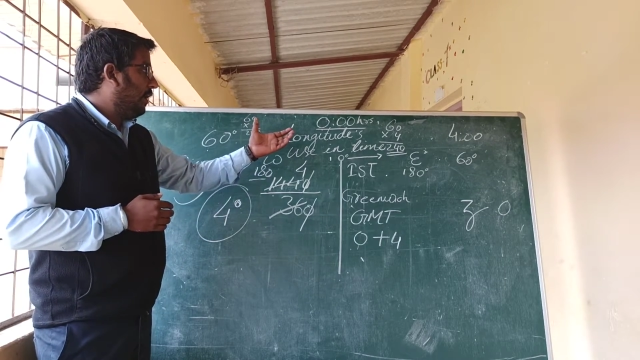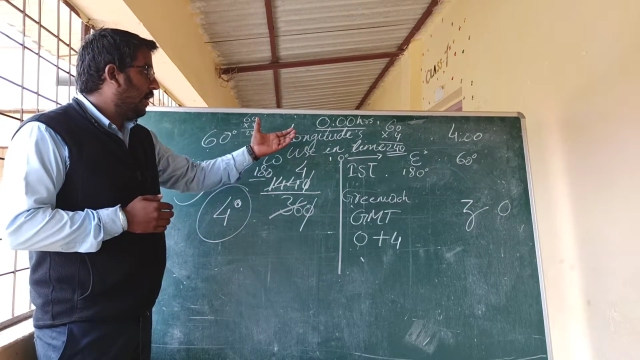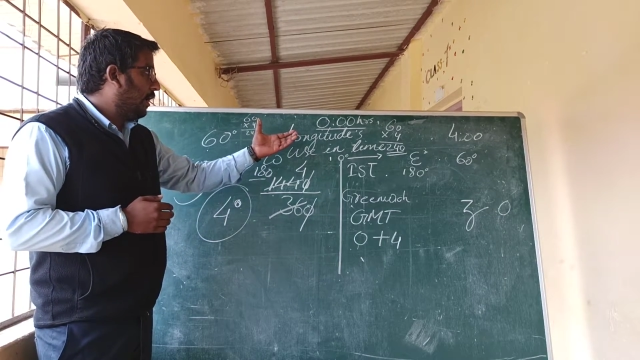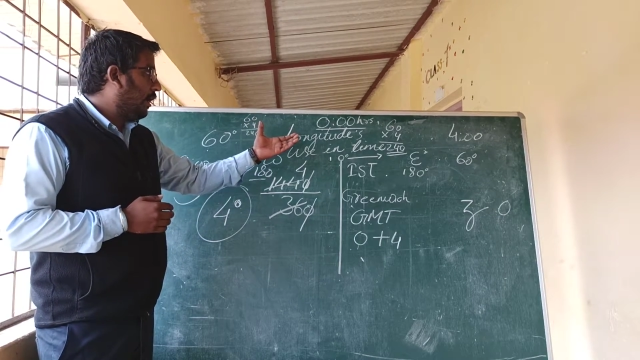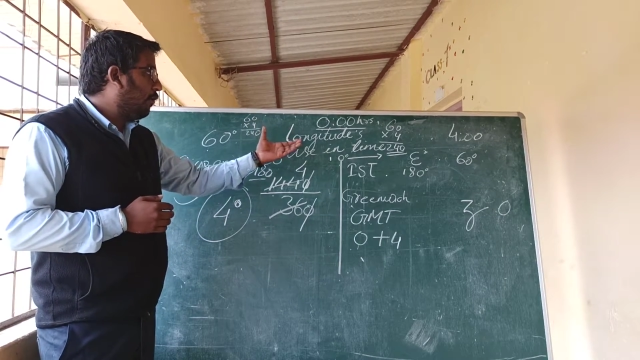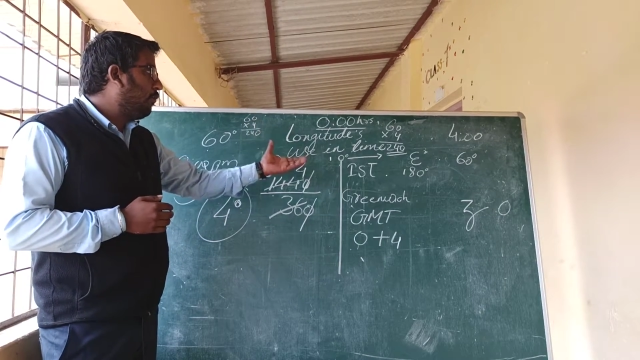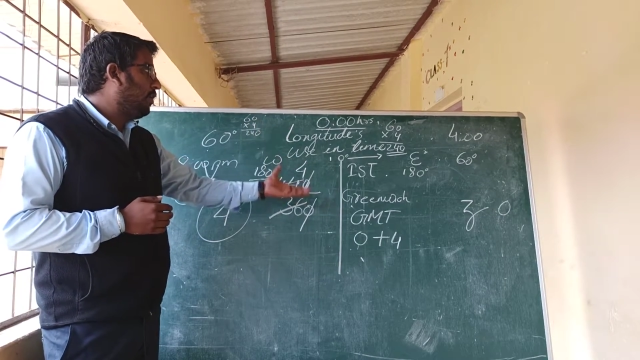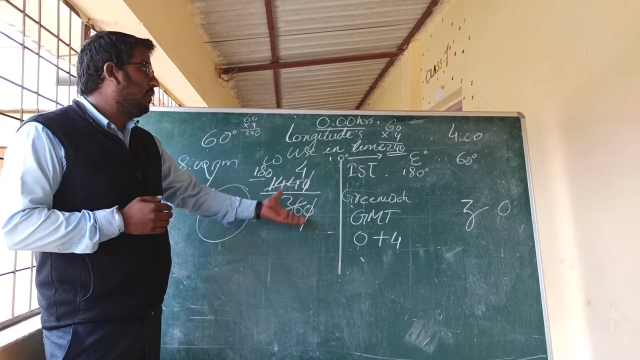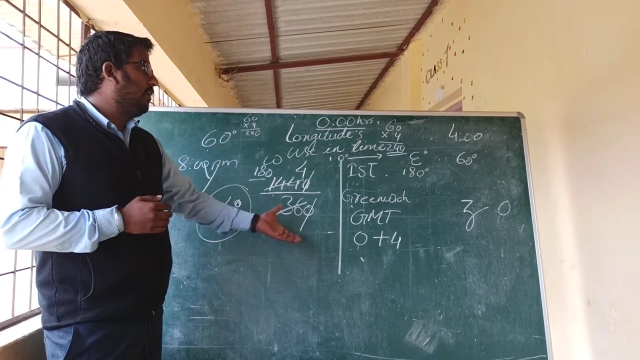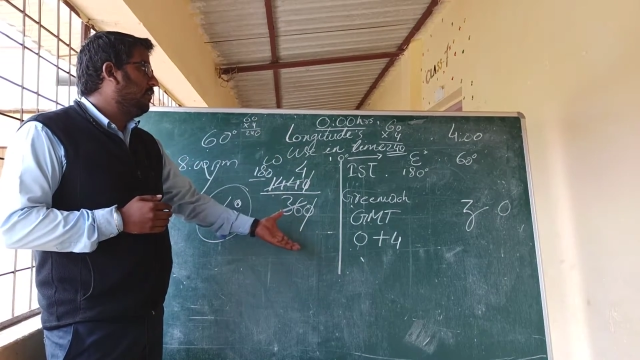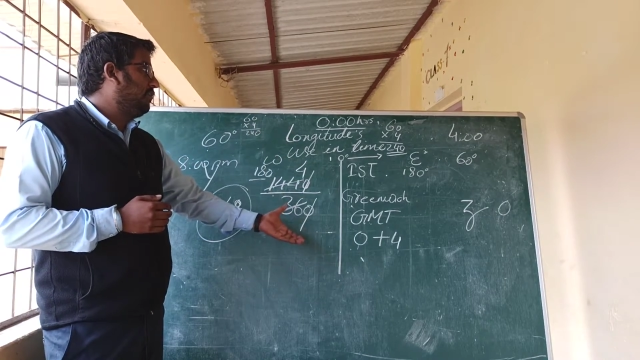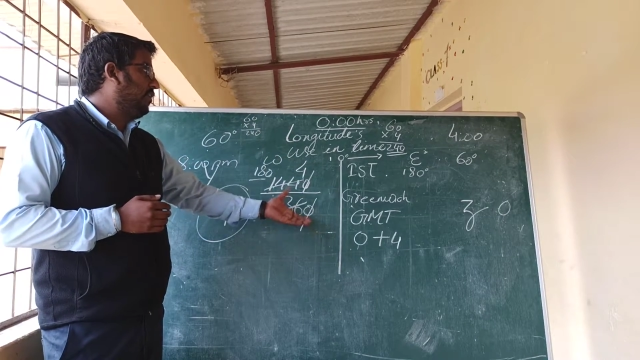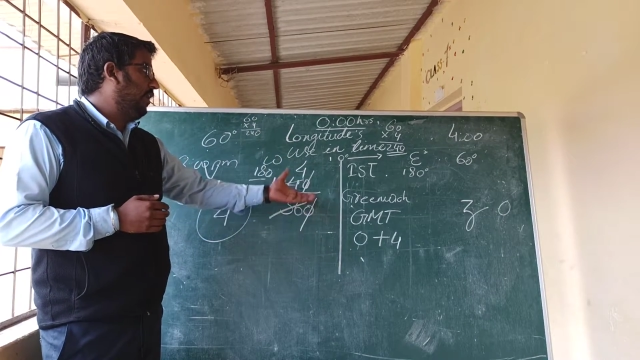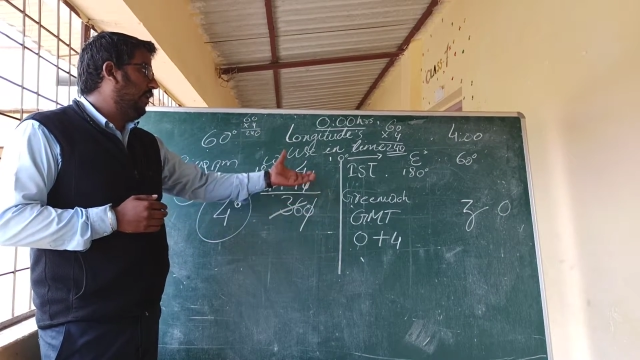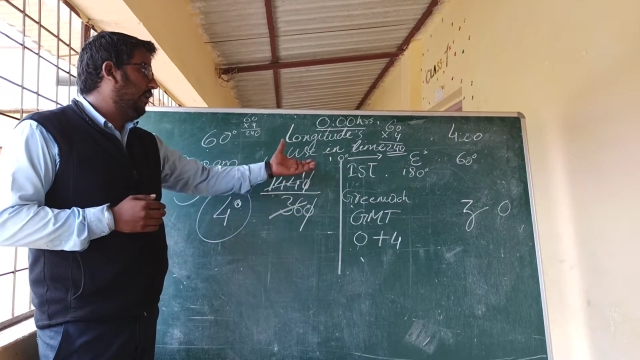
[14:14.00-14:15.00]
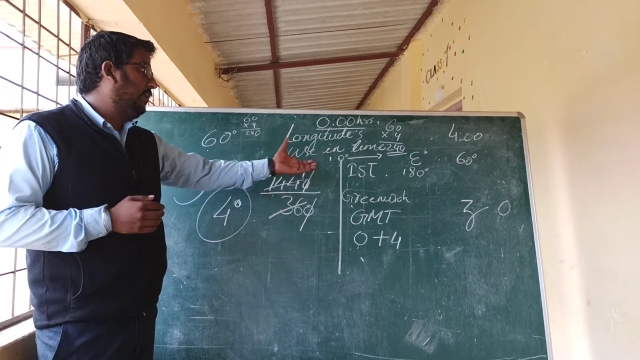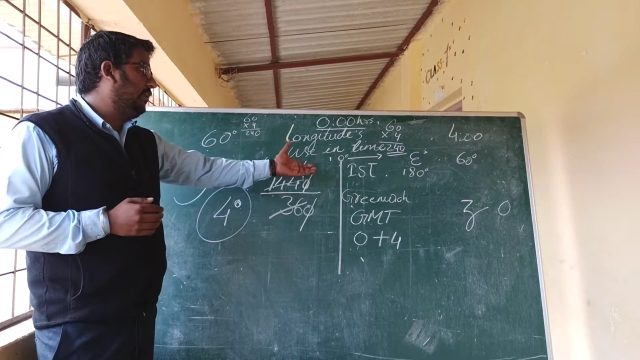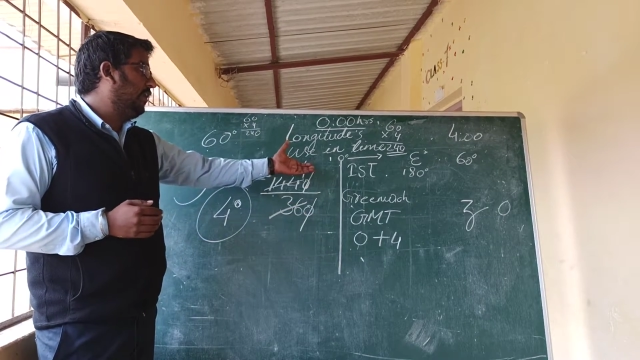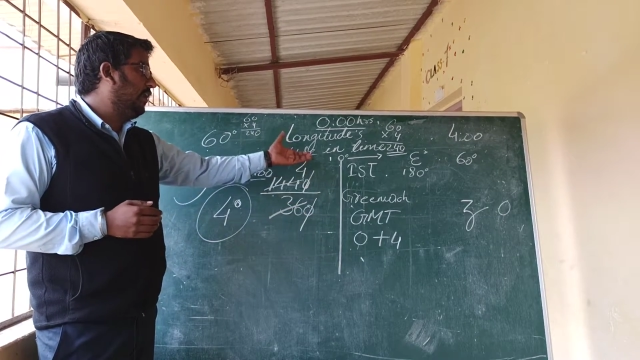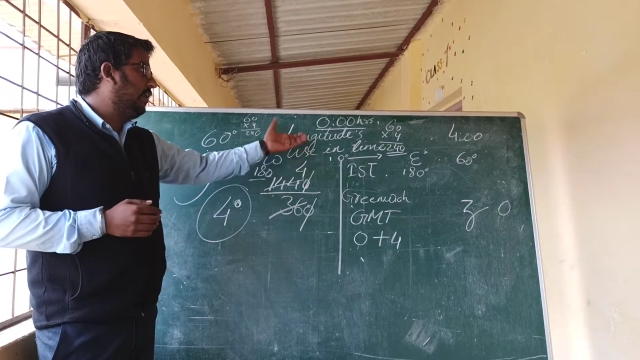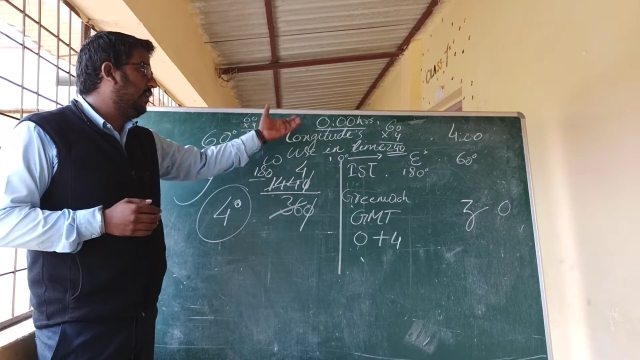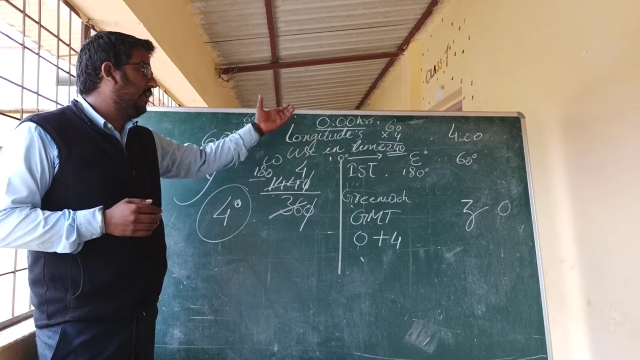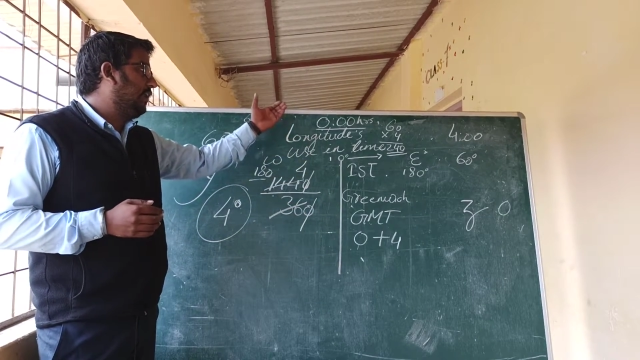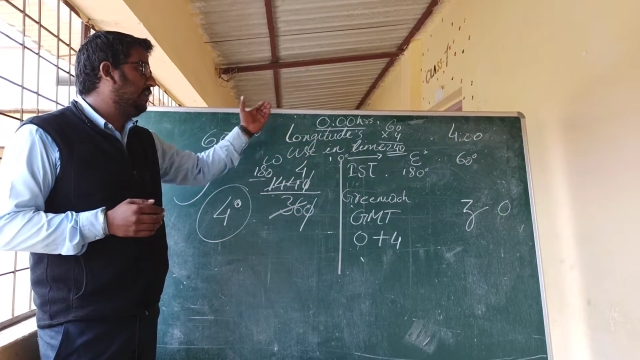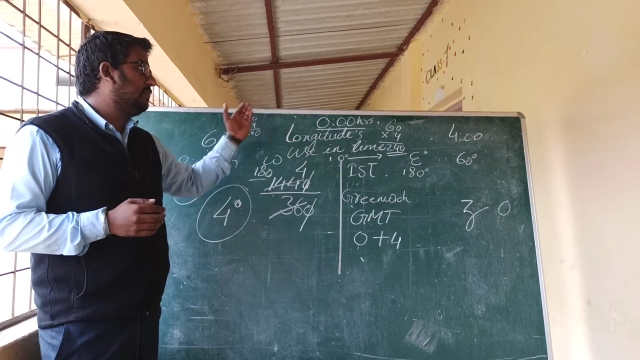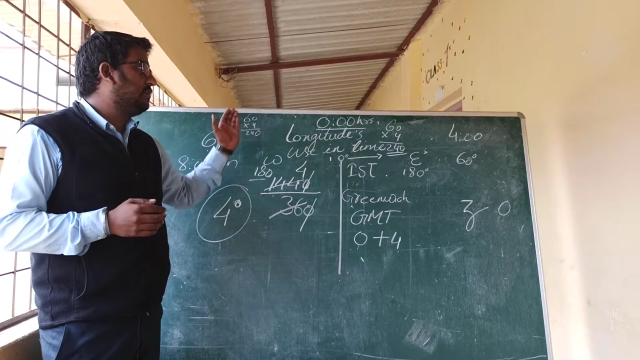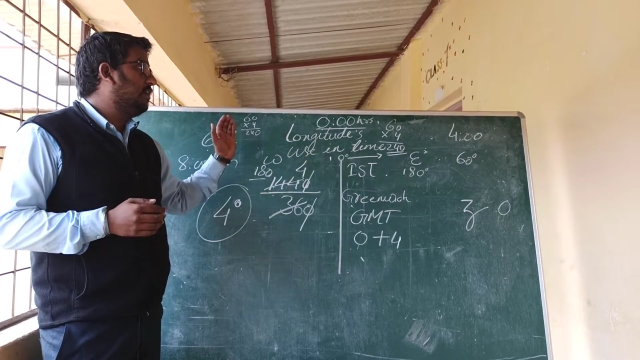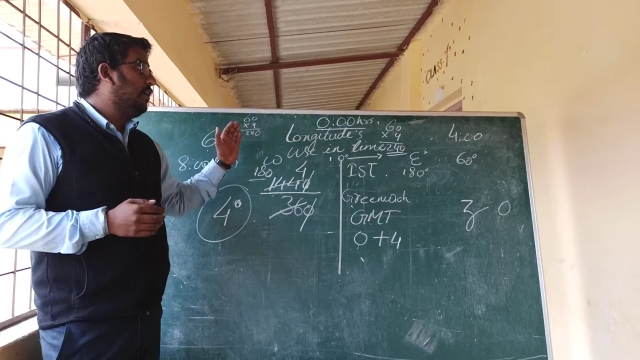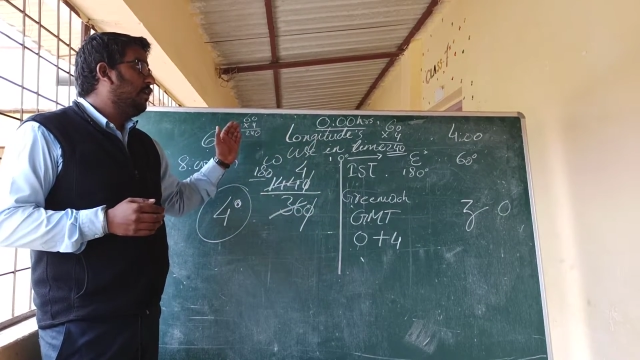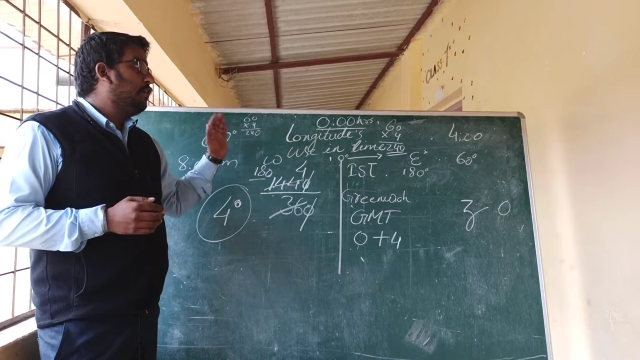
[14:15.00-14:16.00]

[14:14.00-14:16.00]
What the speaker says: Our country India is